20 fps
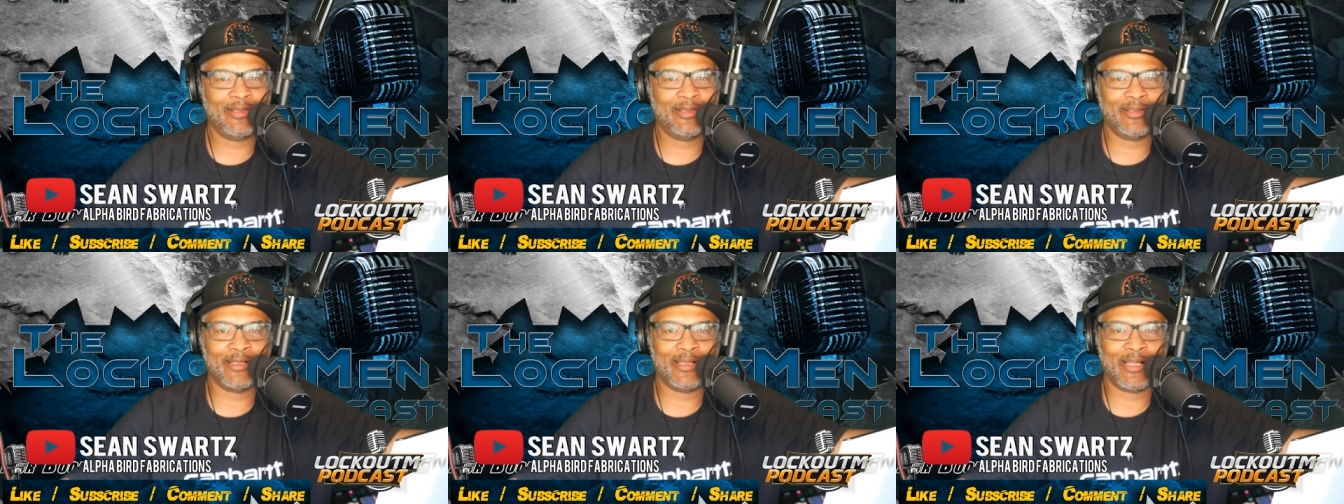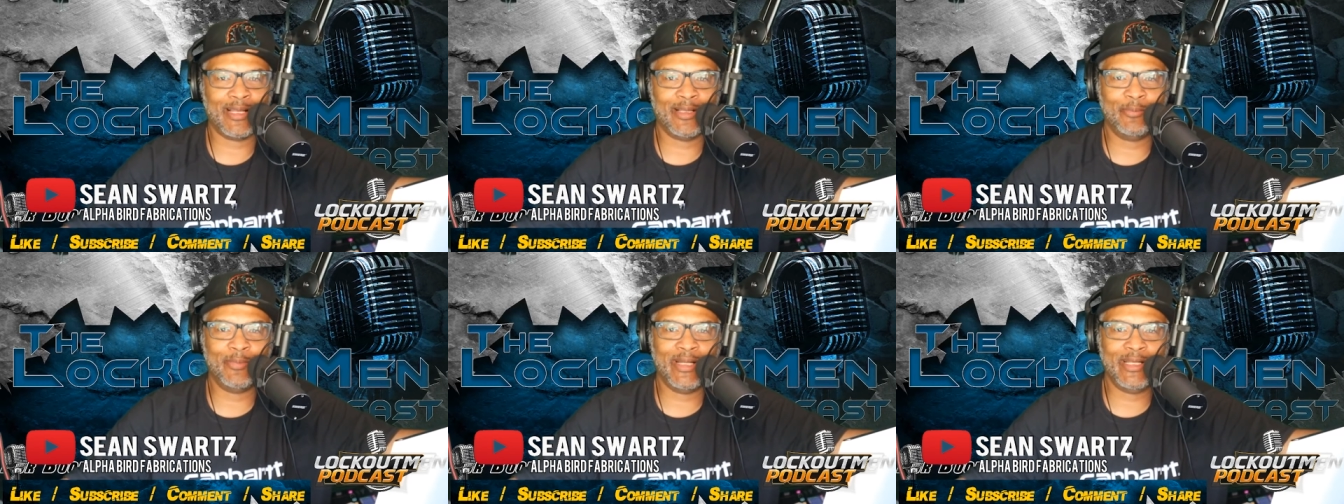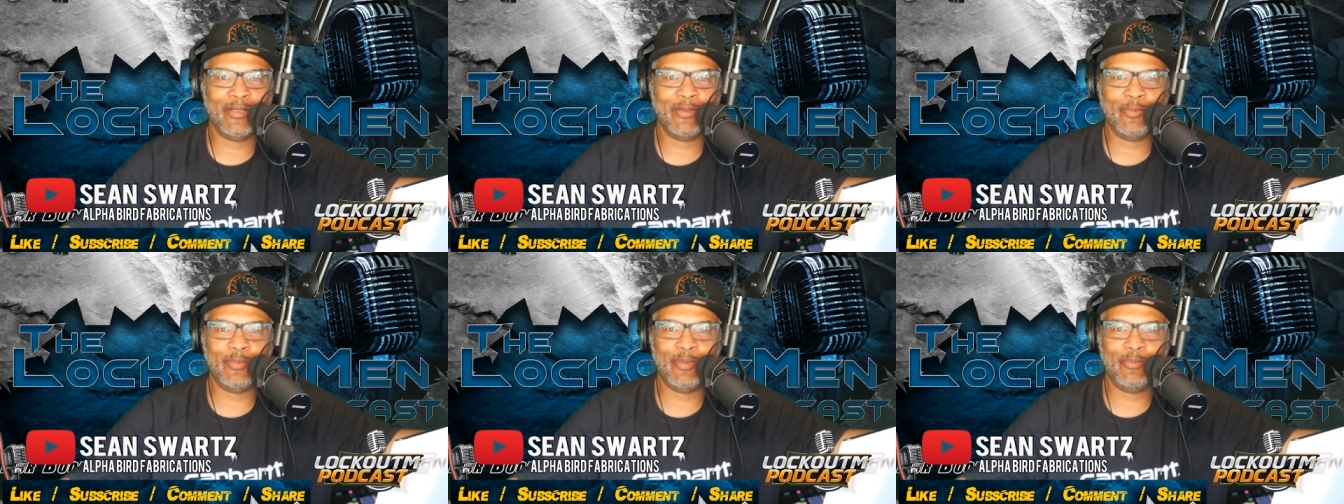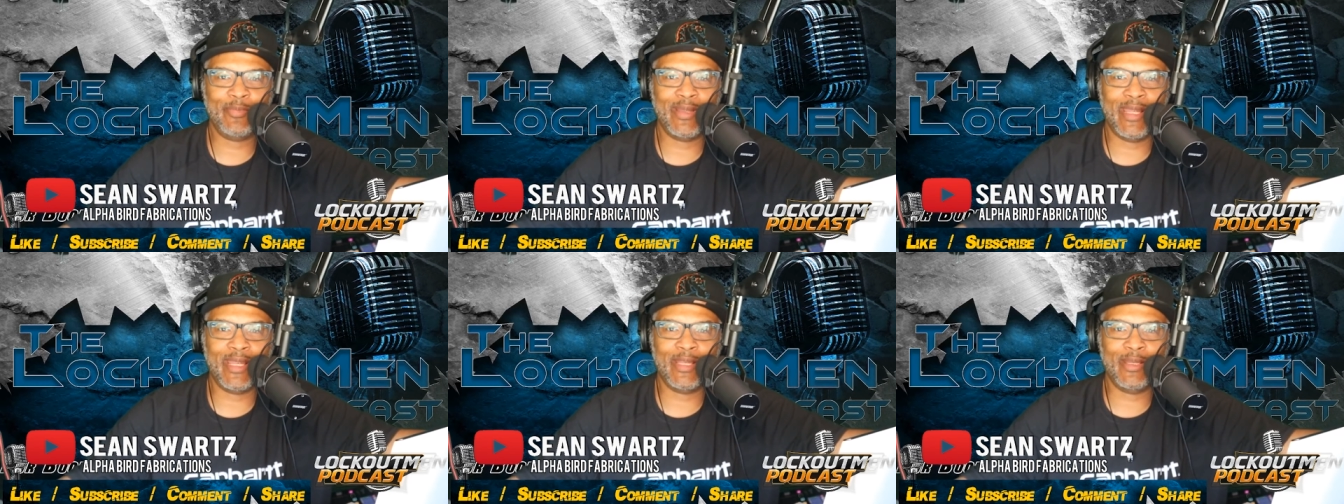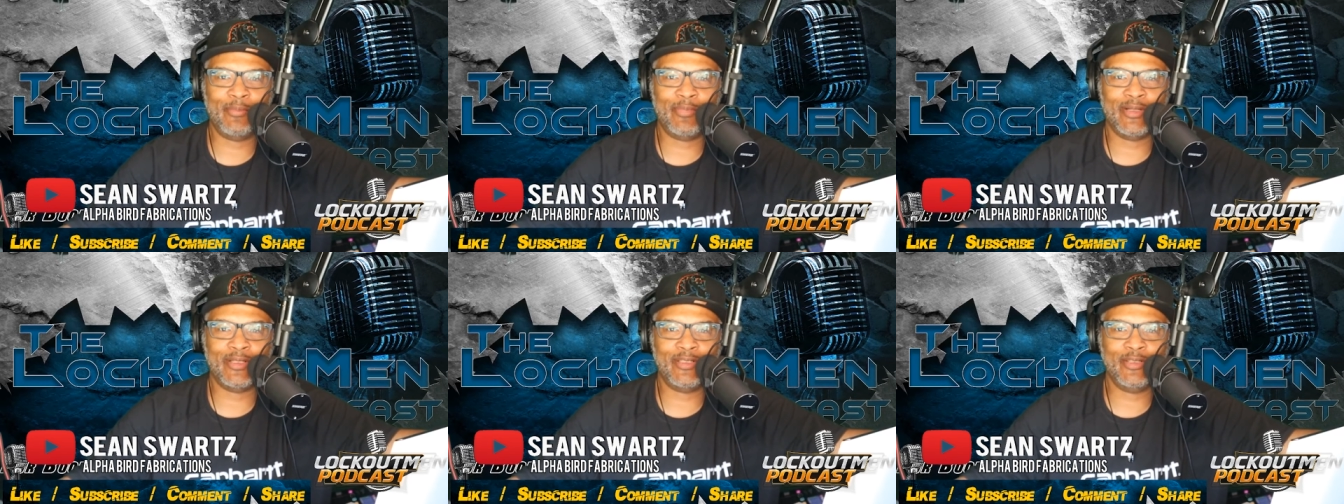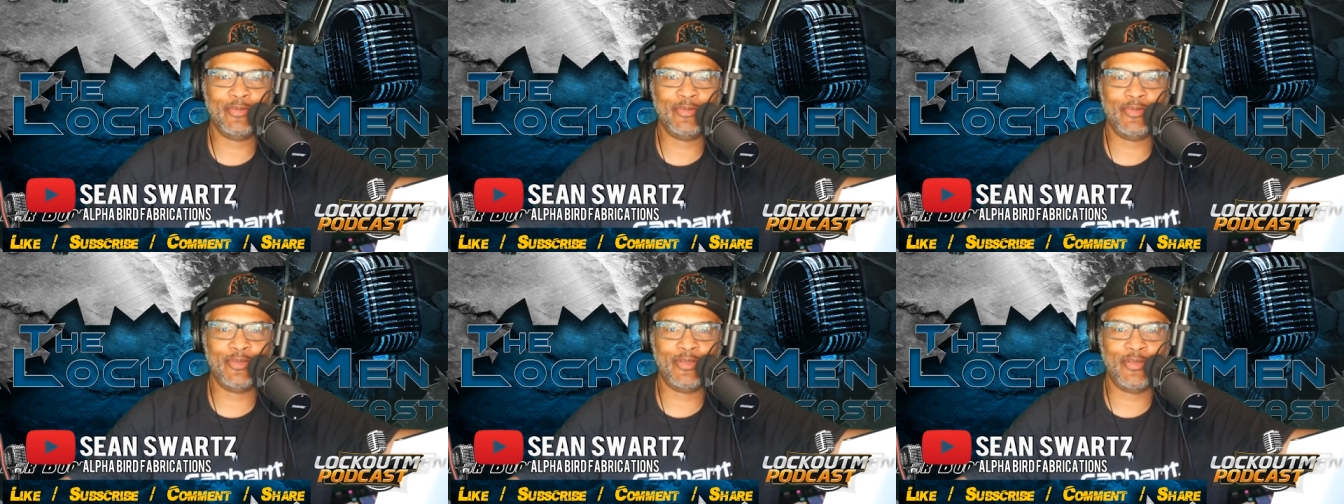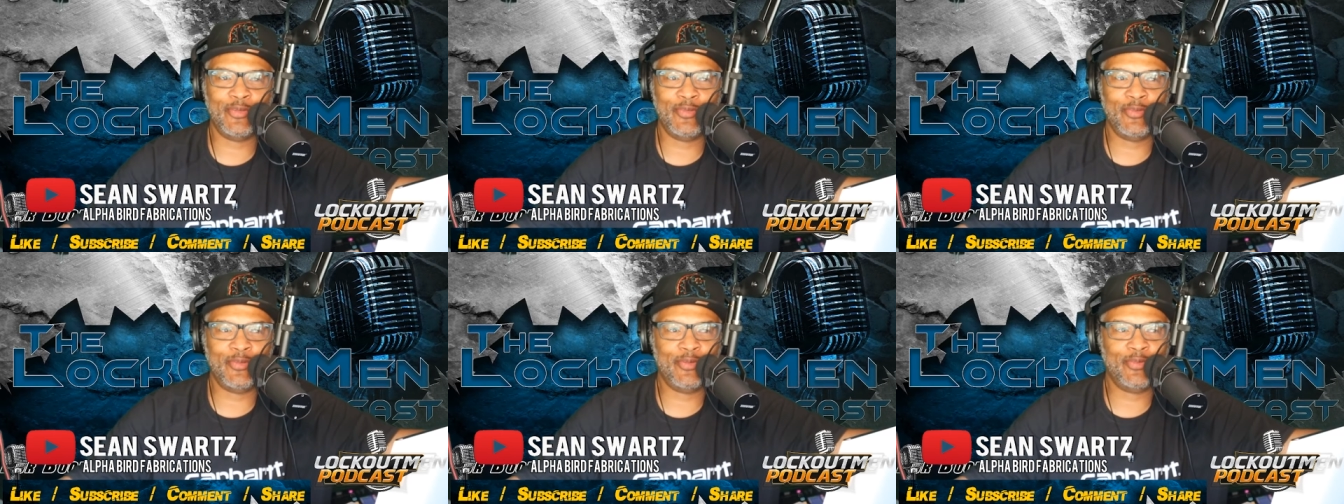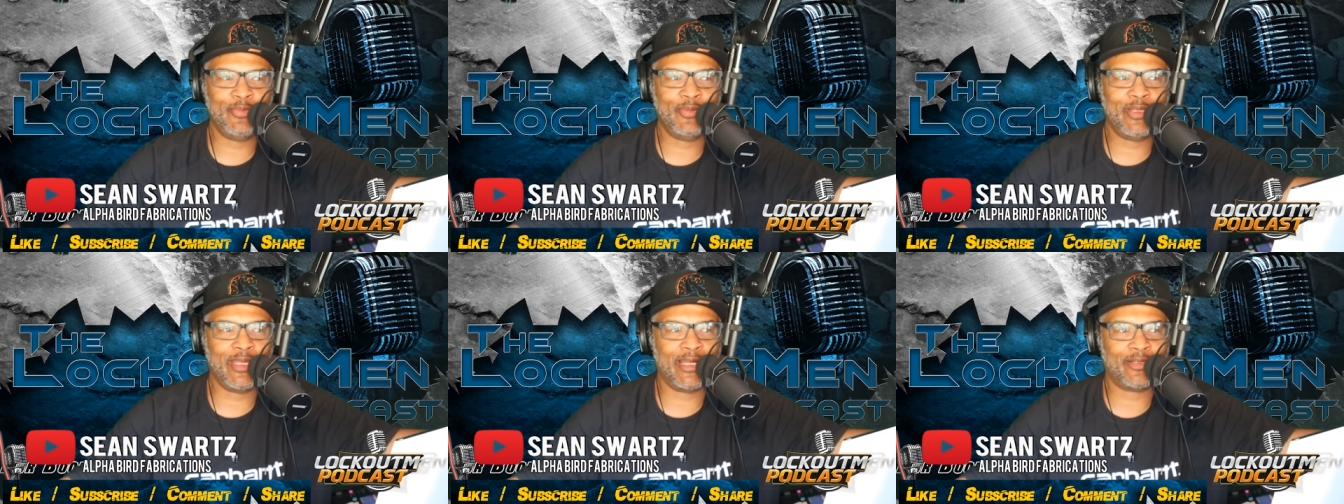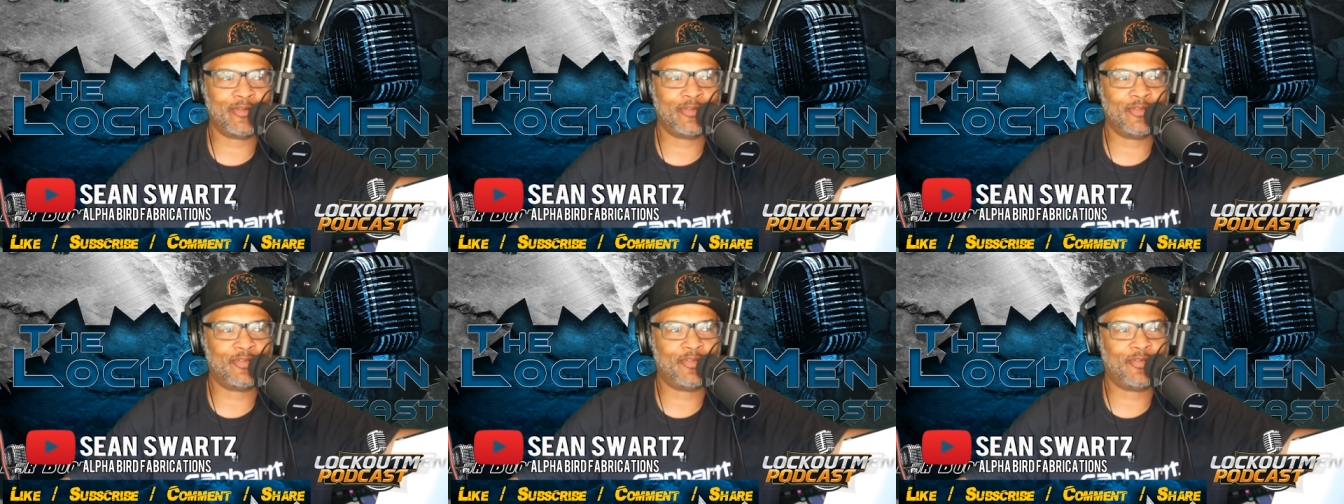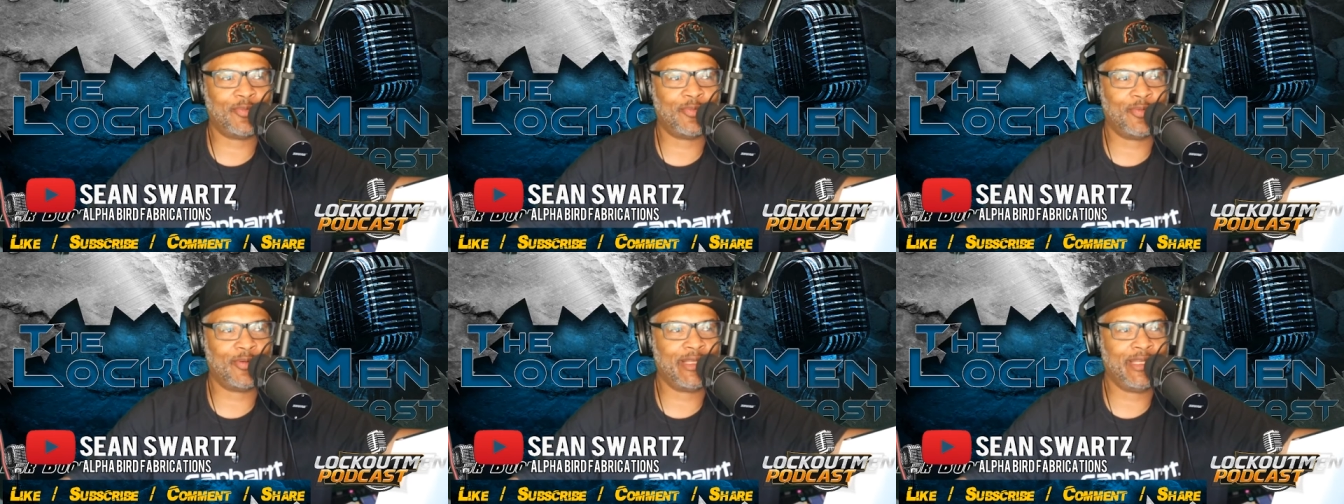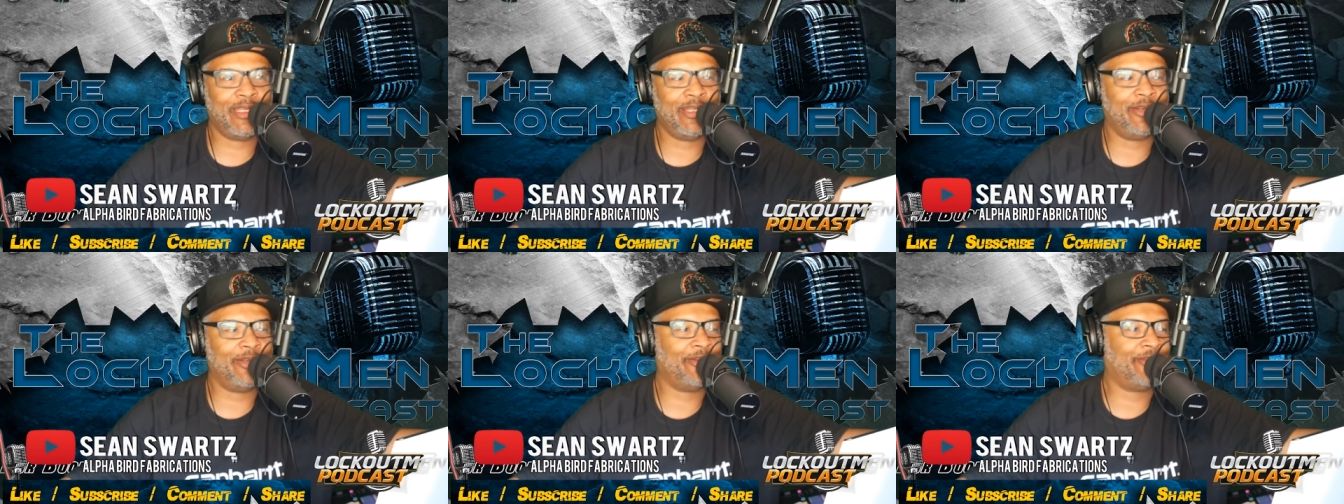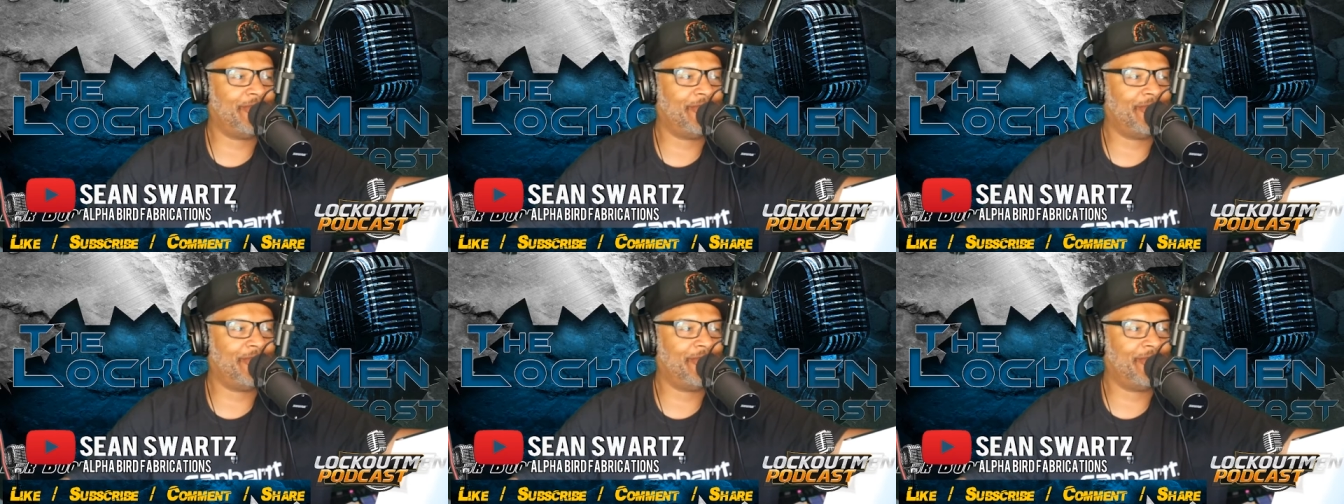my... lot, of money to be made, but you you you got the short end of the